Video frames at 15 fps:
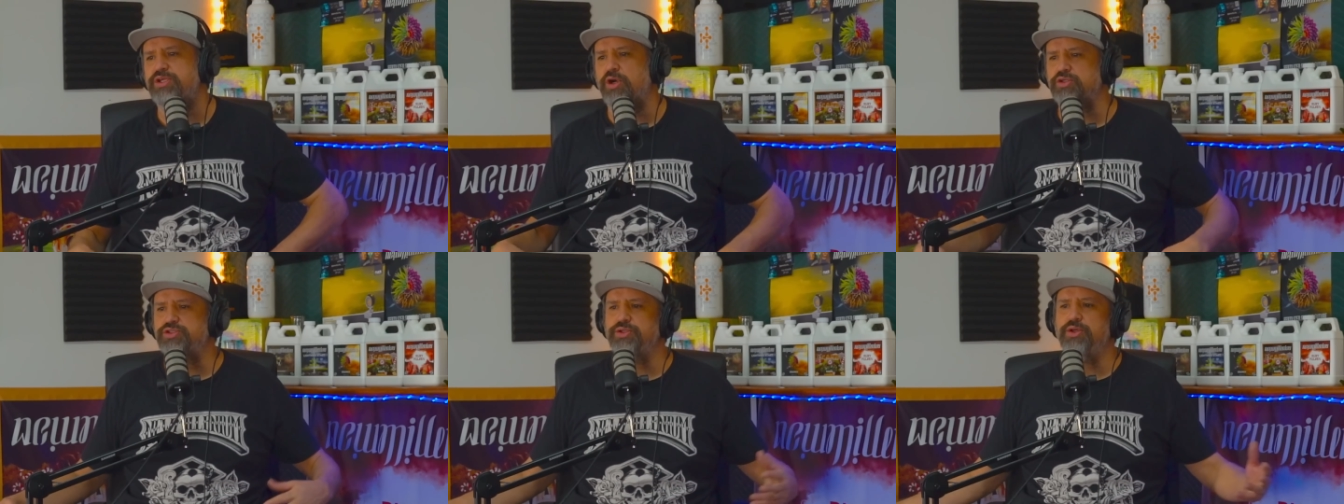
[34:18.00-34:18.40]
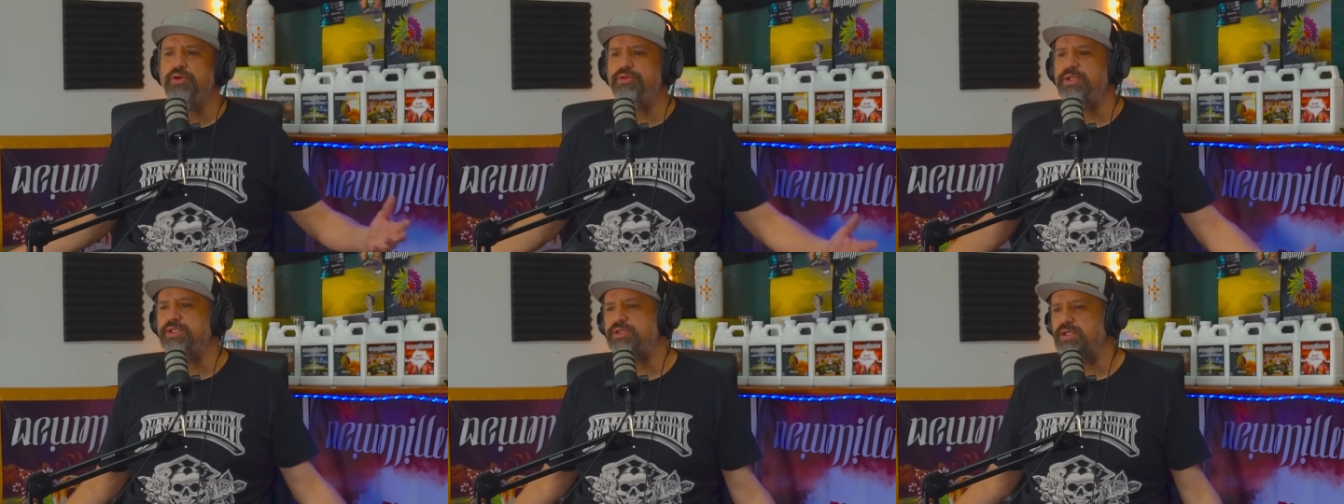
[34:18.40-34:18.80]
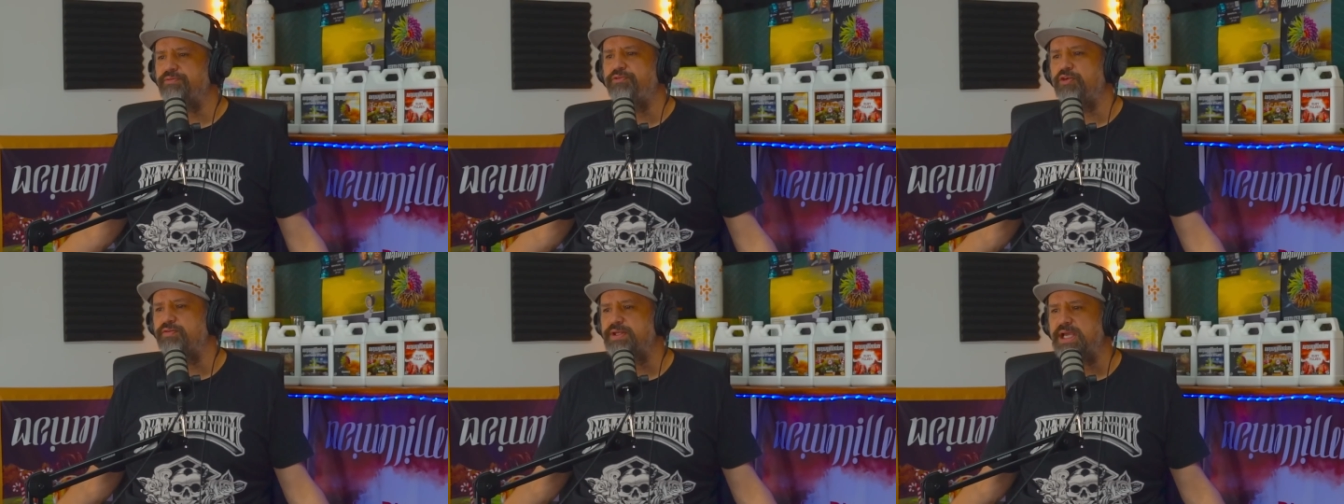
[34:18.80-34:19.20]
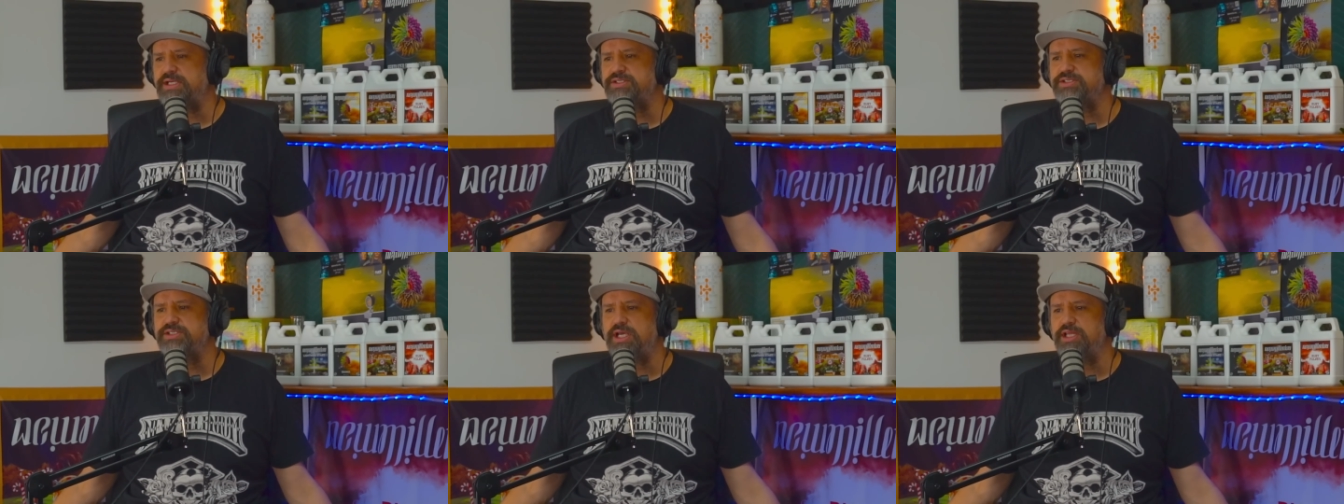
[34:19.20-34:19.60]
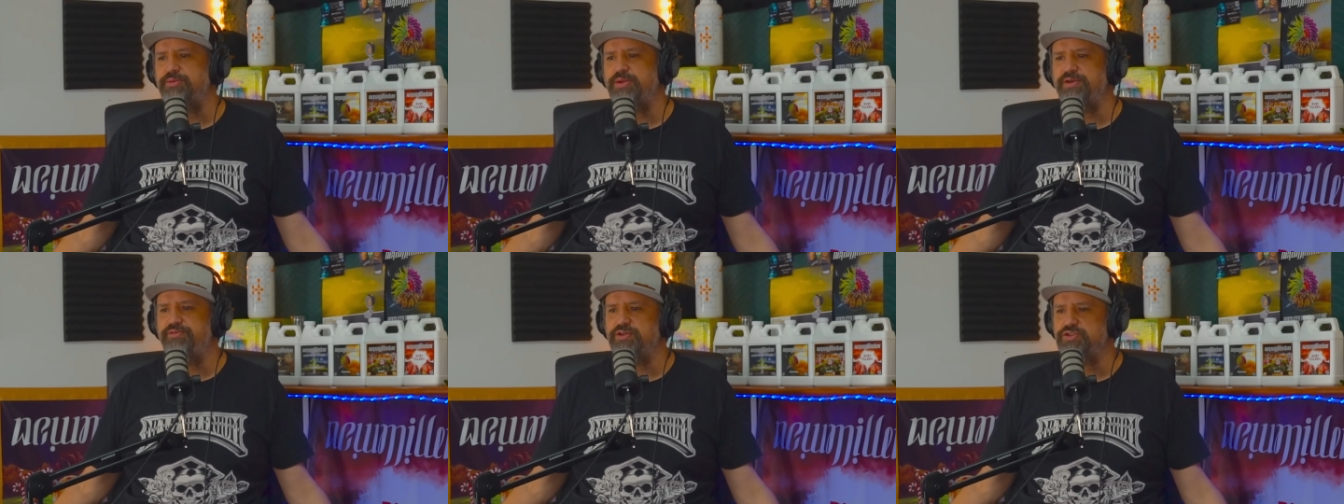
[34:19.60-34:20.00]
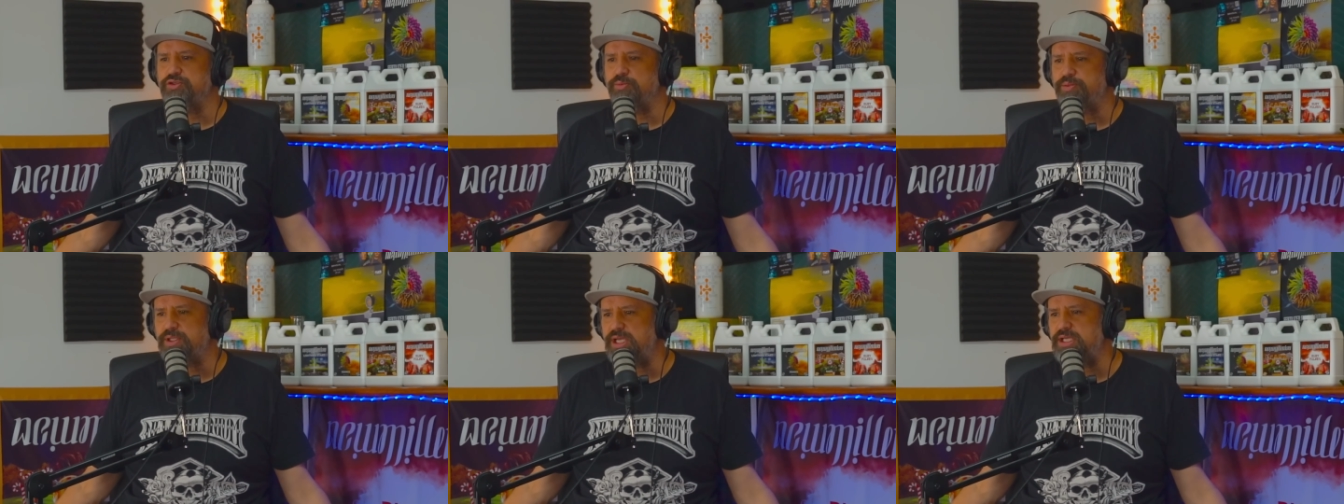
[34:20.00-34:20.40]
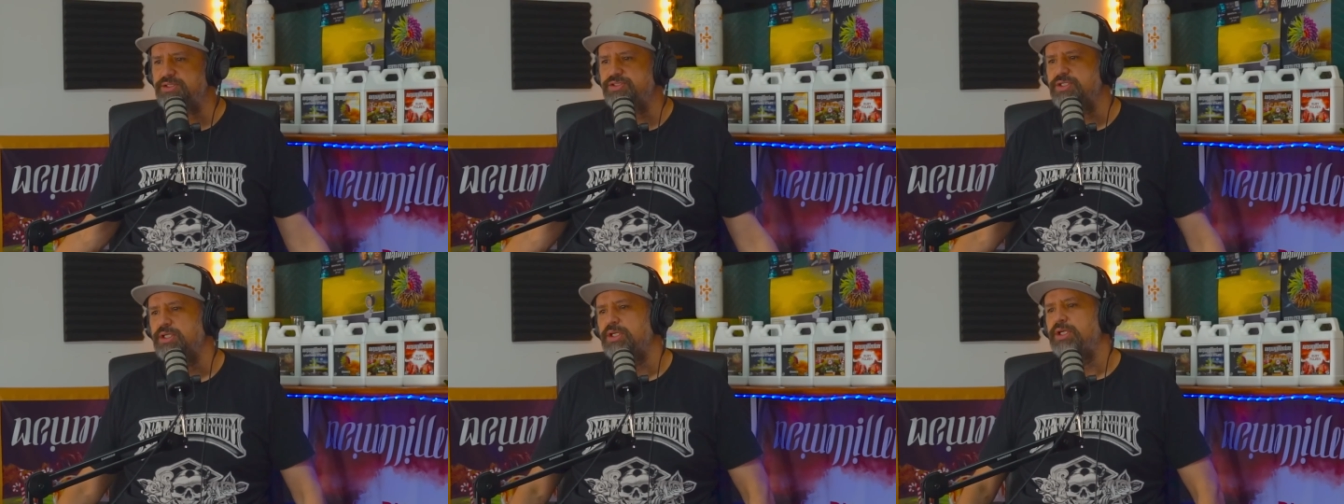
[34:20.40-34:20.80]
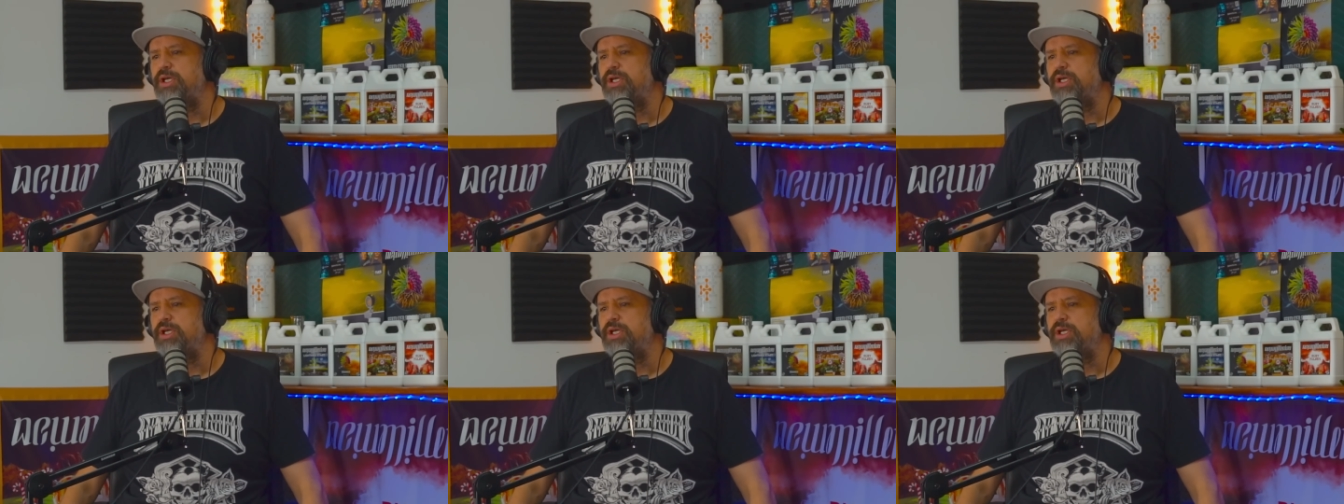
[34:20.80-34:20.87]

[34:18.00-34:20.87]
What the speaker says: also know that fulvic acid is highly beneficial to plants.